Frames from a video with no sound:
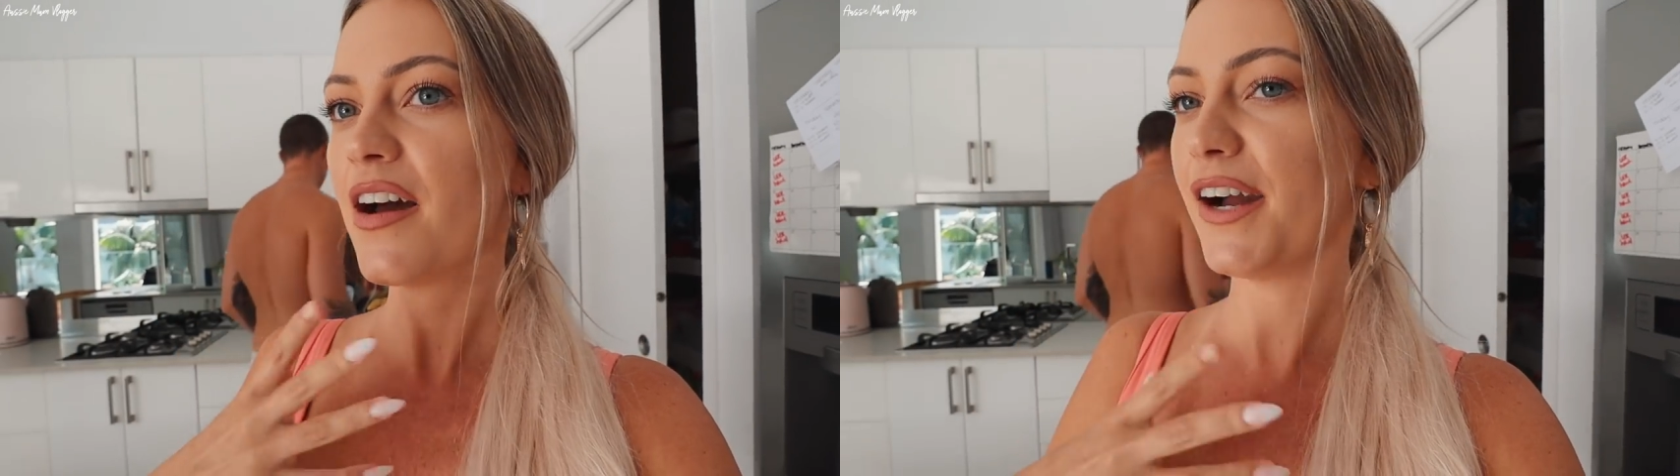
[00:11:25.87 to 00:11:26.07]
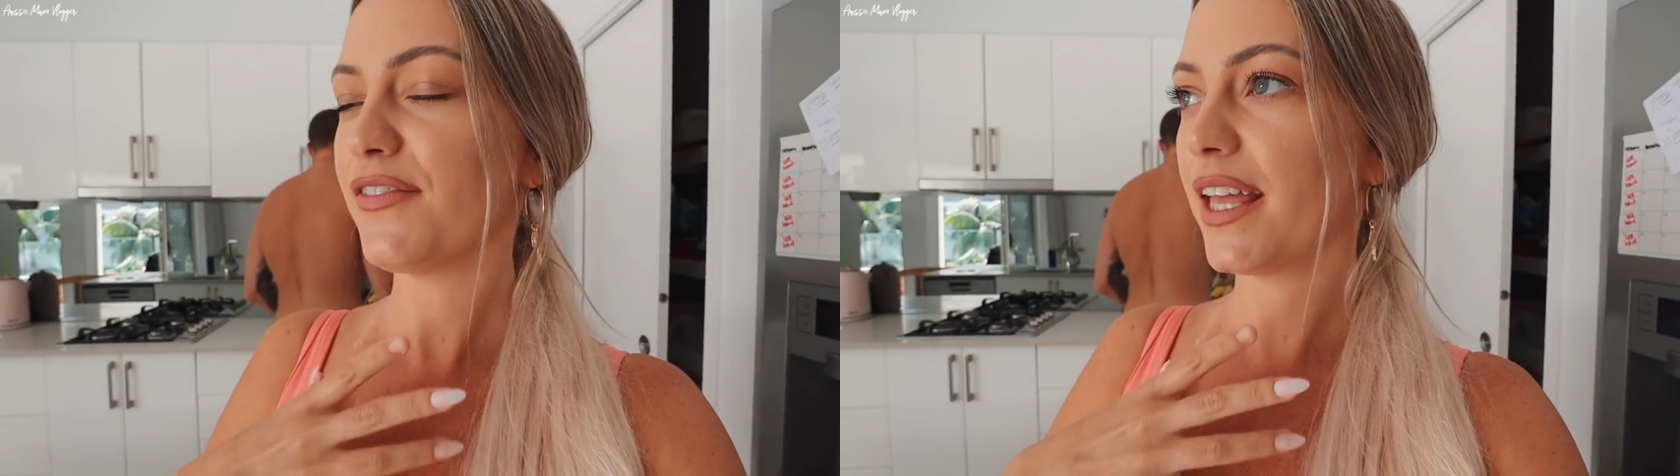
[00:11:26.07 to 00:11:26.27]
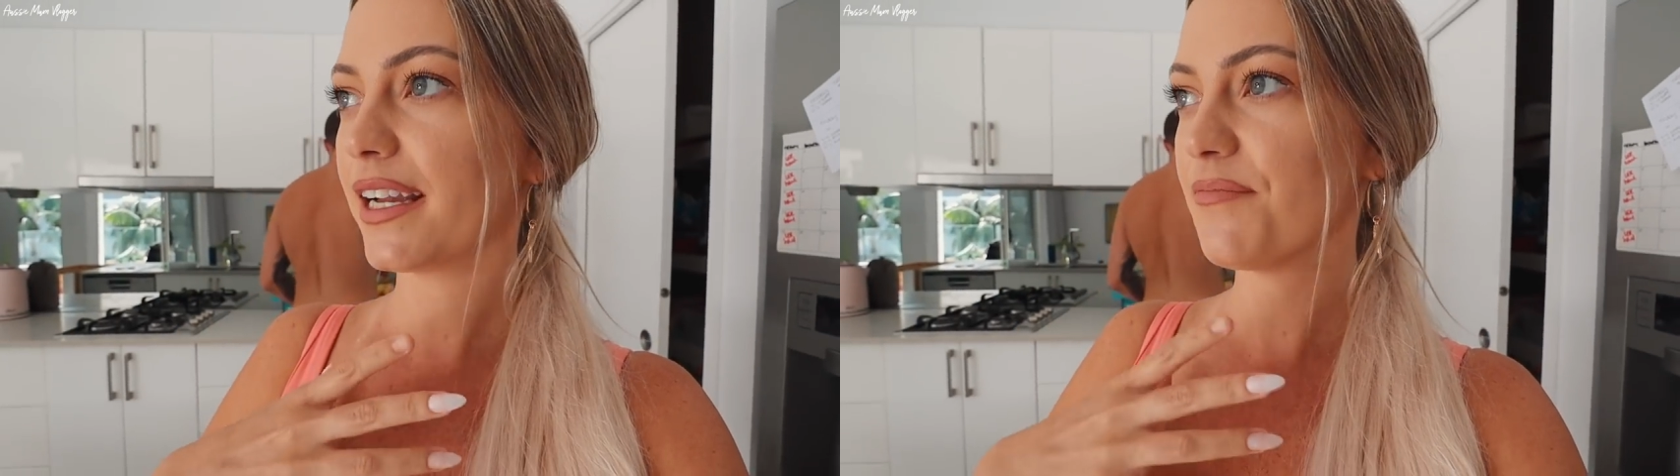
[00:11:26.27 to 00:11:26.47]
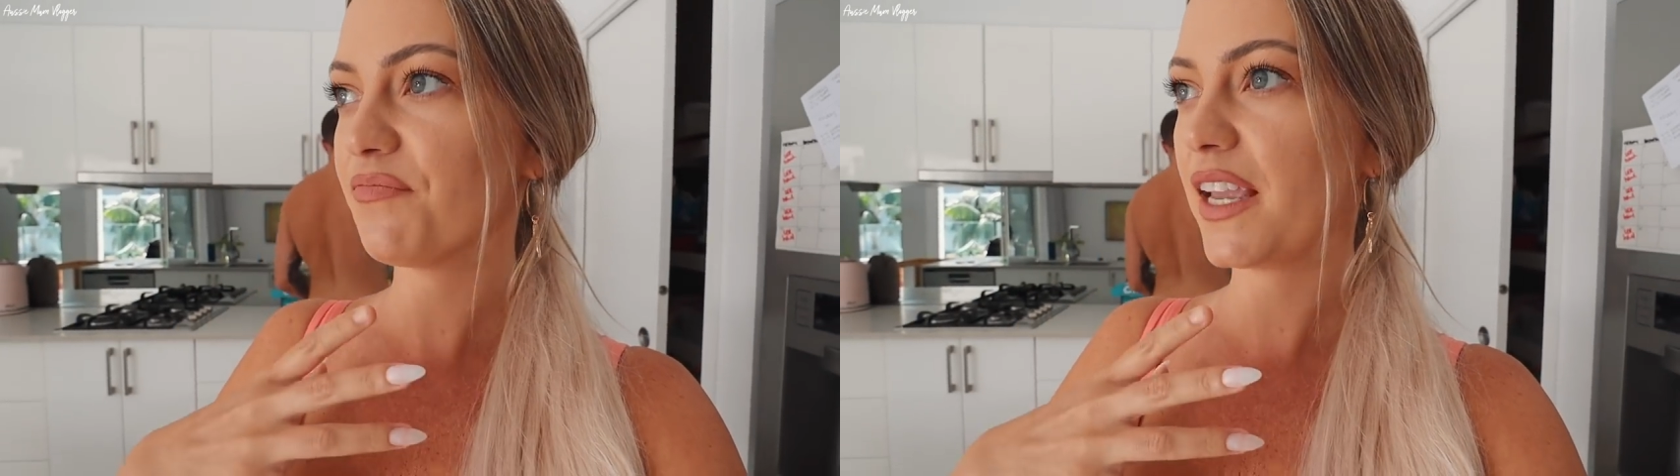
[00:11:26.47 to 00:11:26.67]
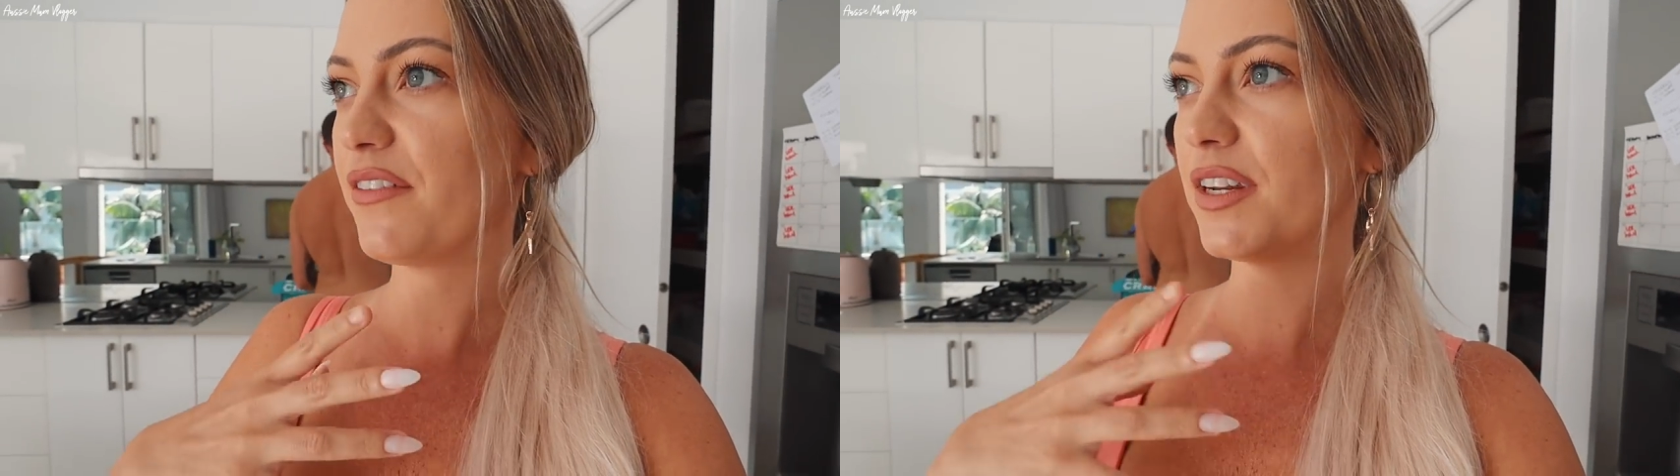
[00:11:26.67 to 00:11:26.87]
I feel like
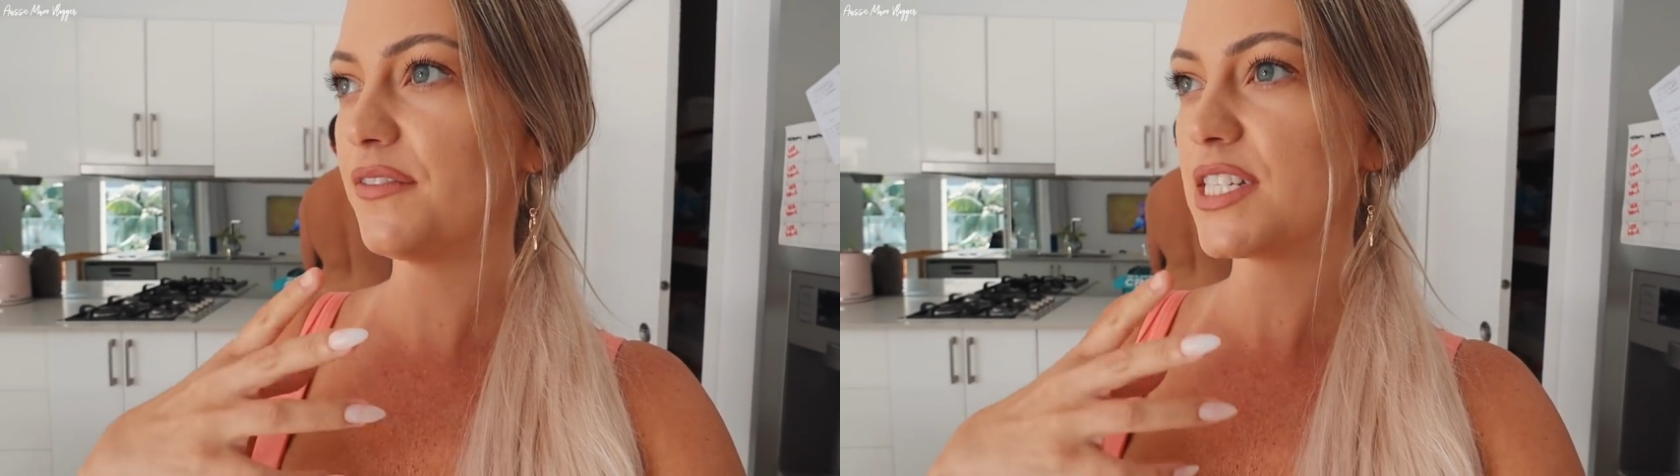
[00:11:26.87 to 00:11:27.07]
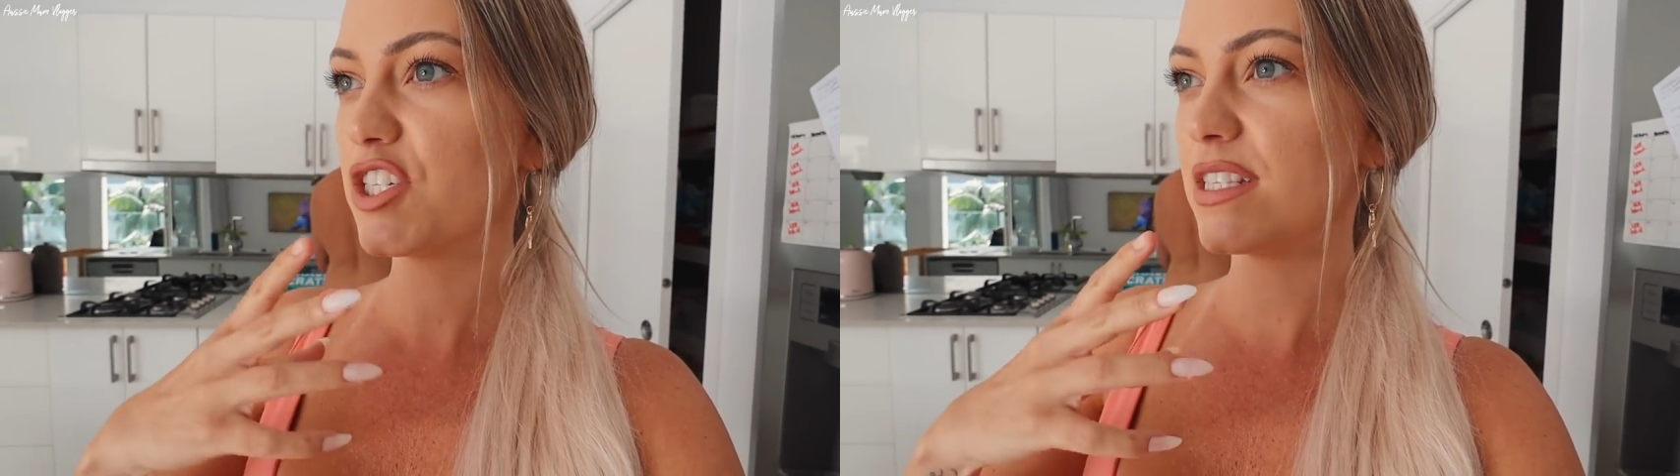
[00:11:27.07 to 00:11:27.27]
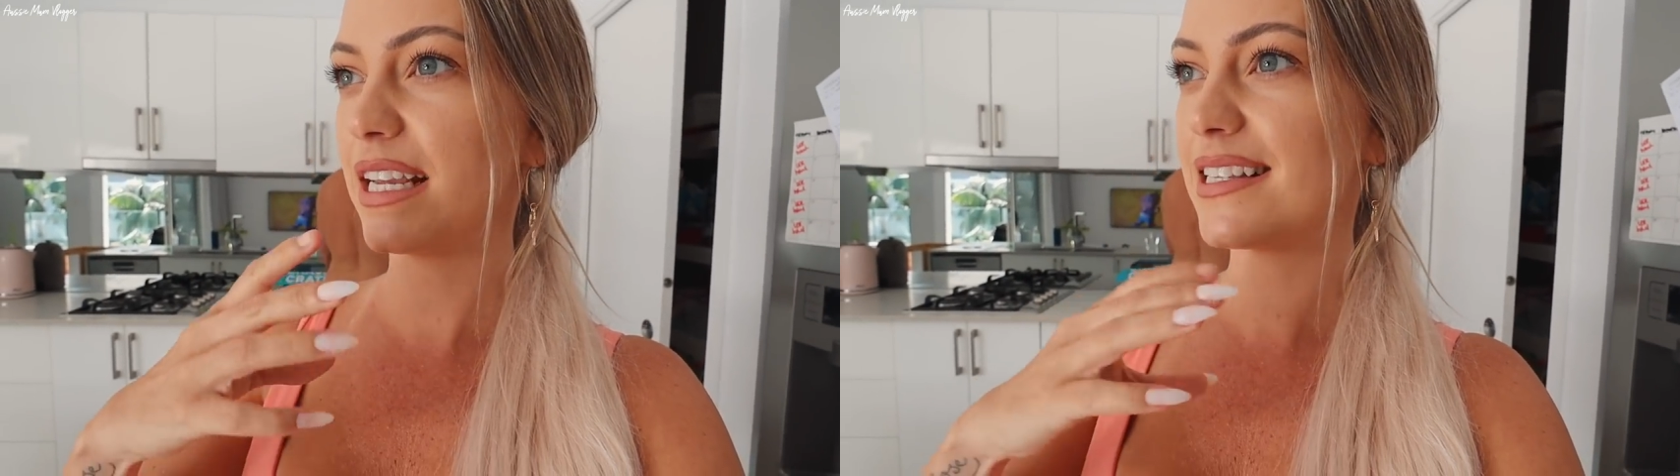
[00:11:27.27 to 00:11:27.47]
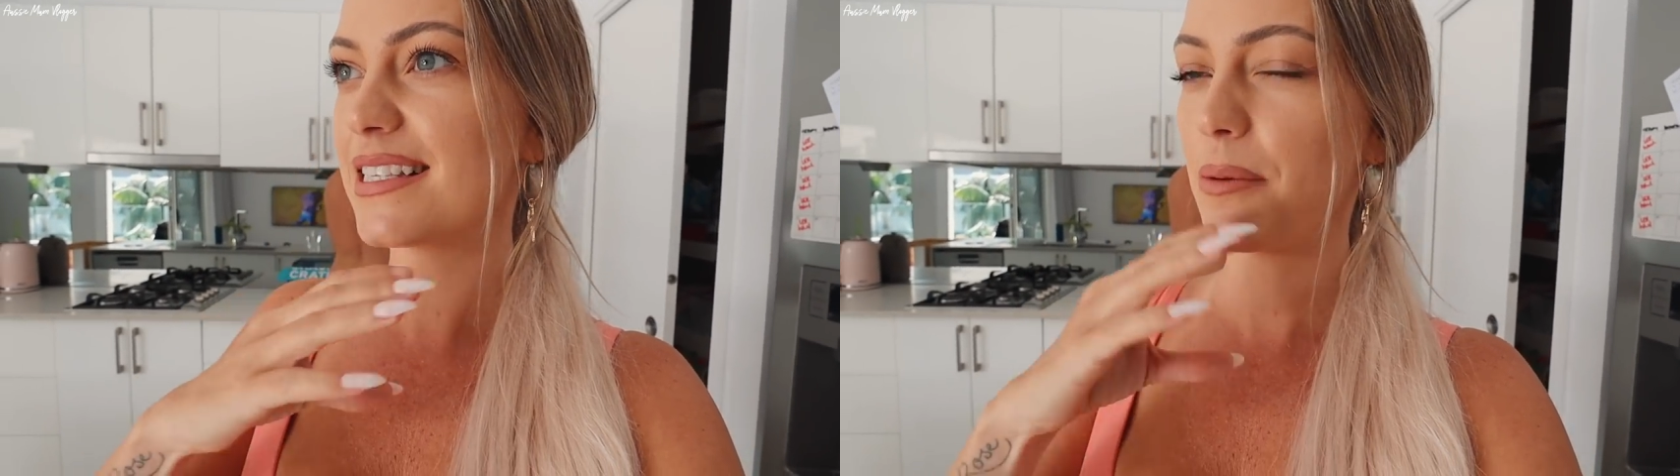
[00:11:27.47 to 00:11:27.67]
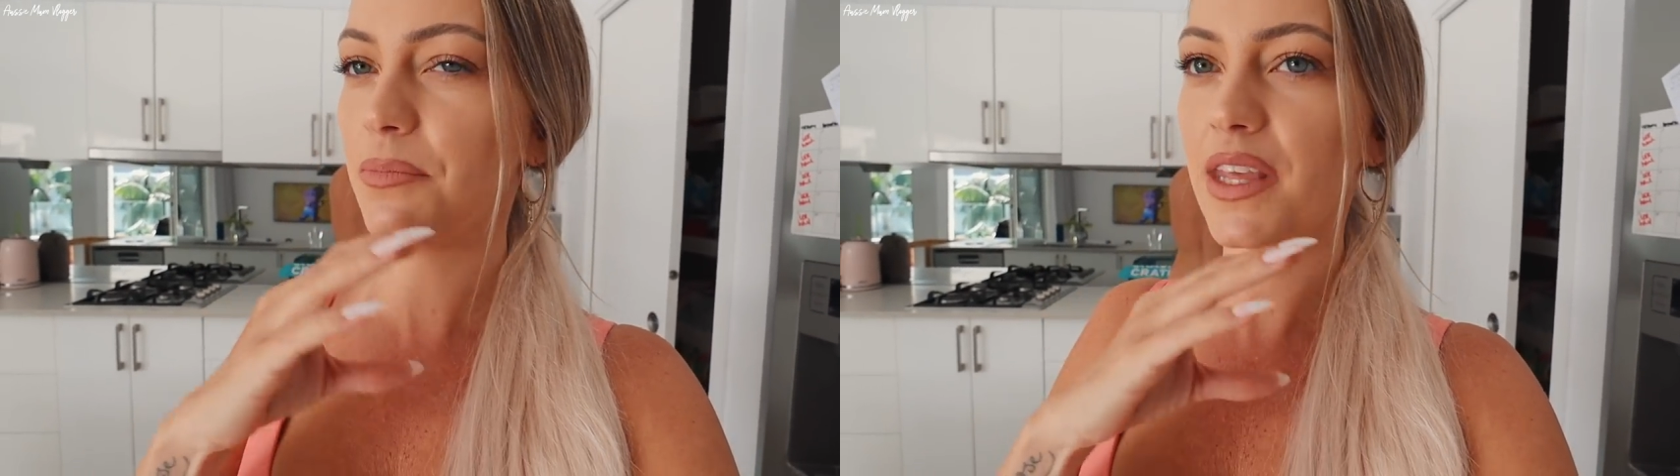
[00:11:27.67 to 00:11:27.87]
even if it's just like
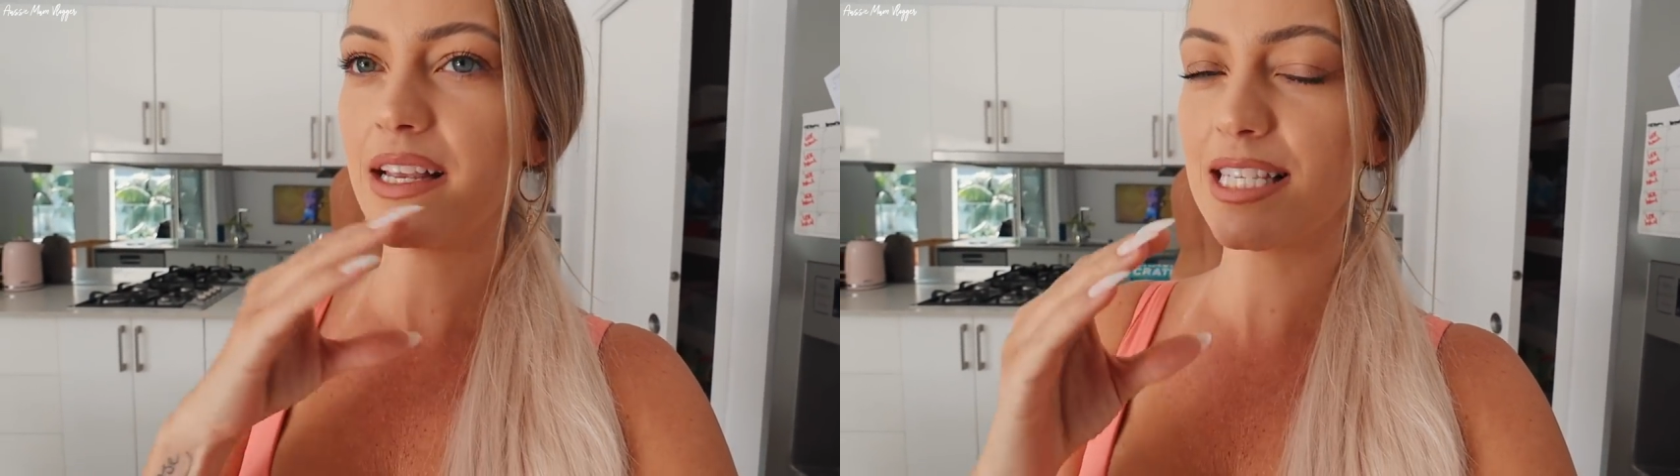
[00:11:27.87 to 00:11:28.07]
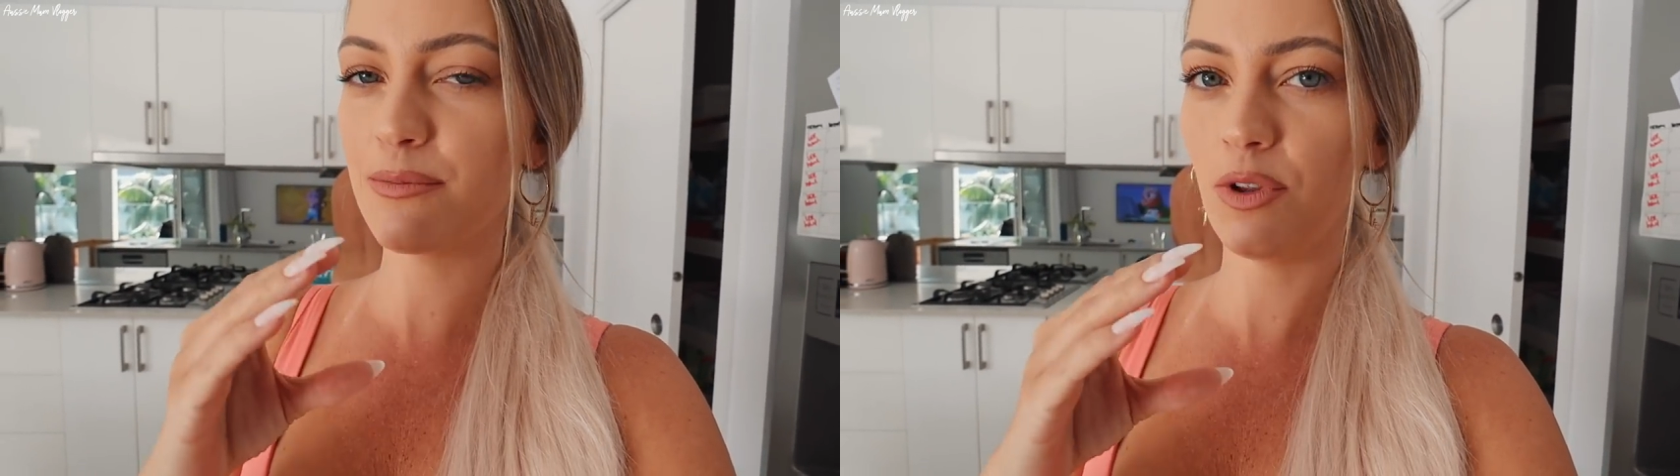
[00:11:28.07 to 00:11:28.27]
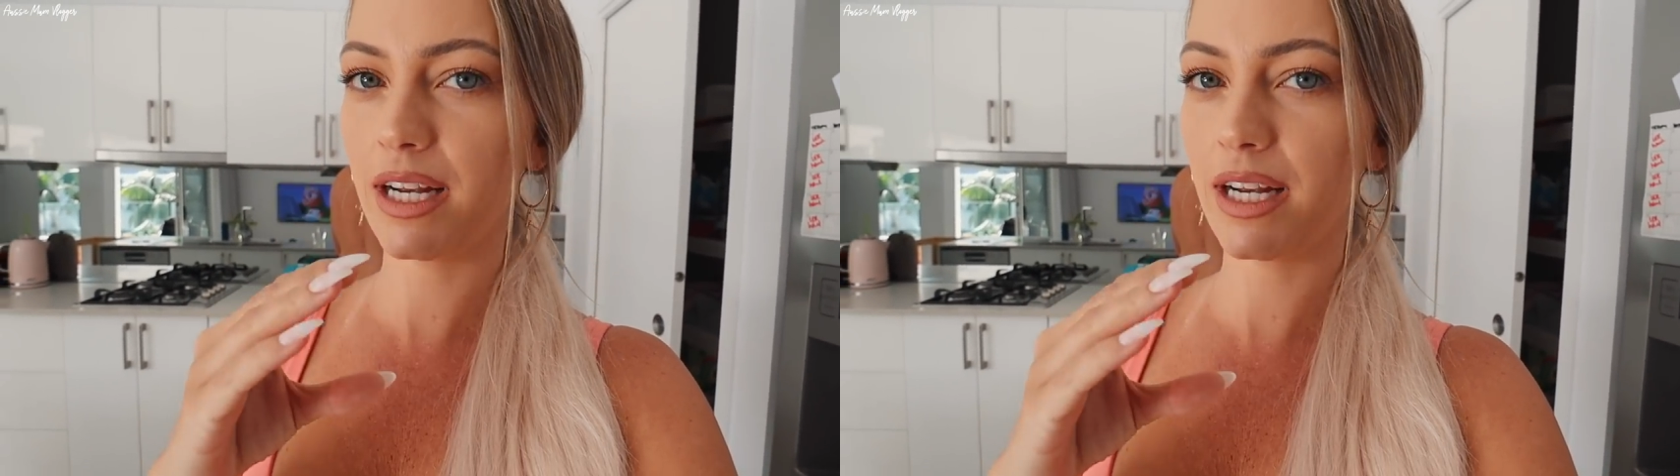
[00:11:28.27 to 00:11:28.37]
something small,